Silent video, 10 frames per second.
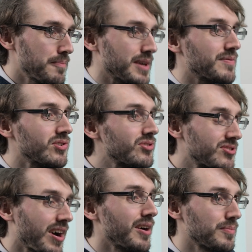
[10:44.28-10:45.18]
But if you
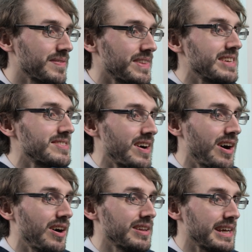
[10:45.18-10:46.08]
start with these
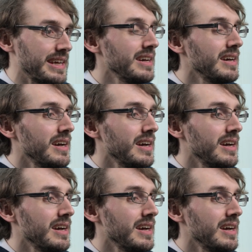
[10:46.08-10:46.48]
early,